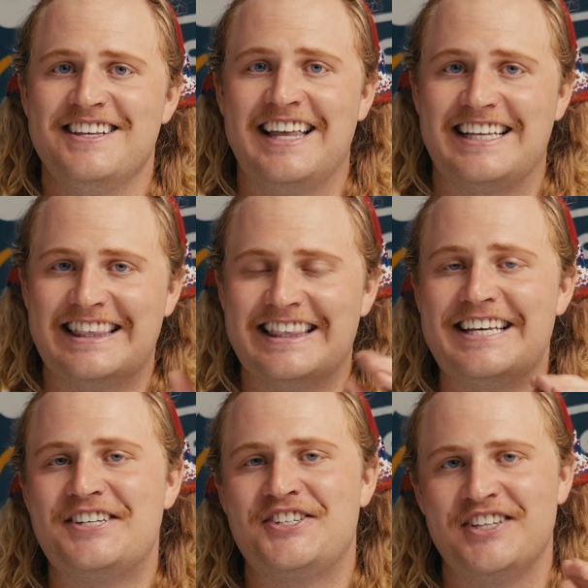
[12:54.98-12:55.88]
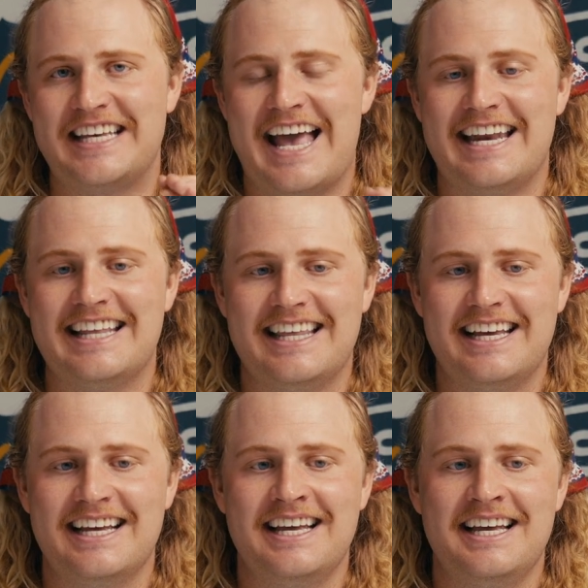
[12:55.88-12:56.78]
like literally
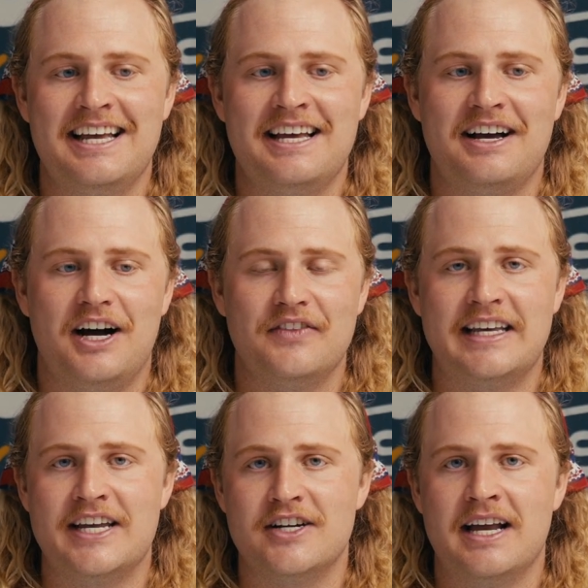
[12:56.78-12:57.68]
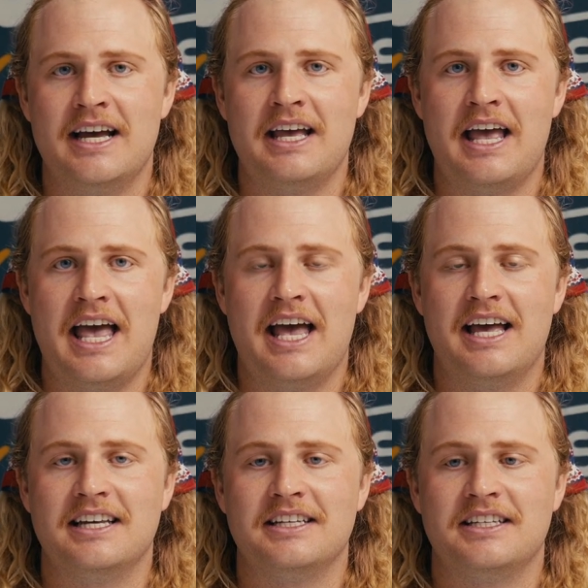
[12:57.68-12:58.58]
anything on the internet,
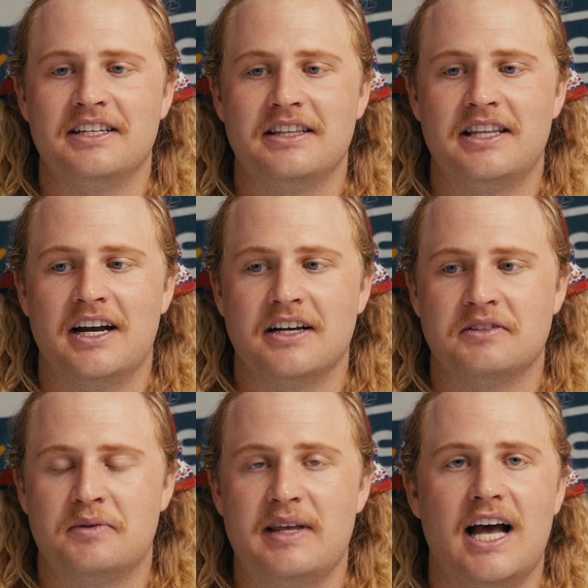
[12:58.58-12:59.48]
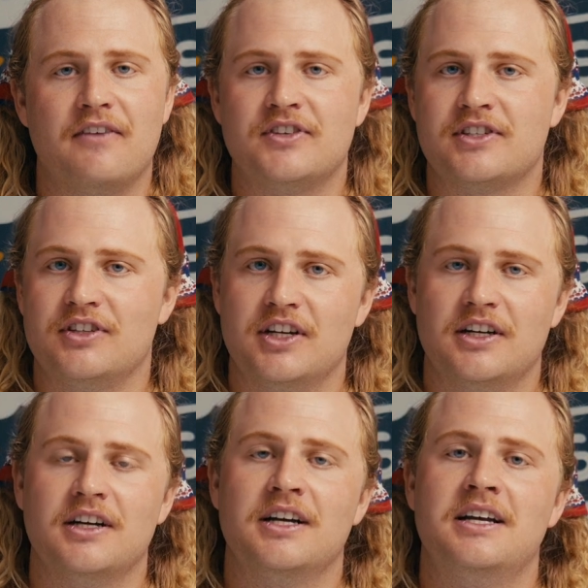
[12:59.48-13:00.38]
and there's the F
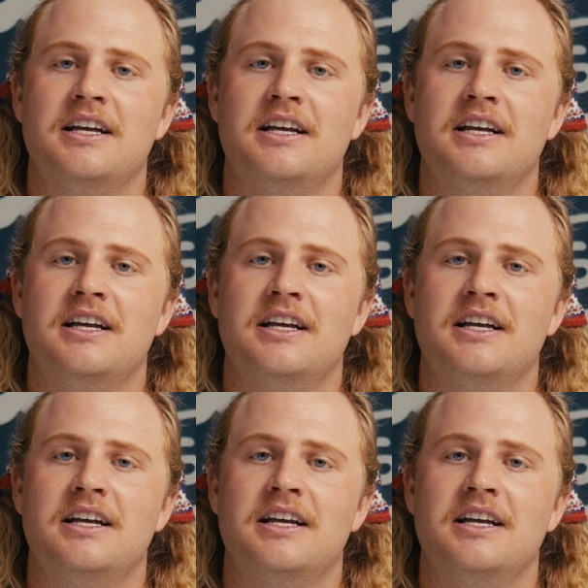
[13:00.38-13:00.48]
slur,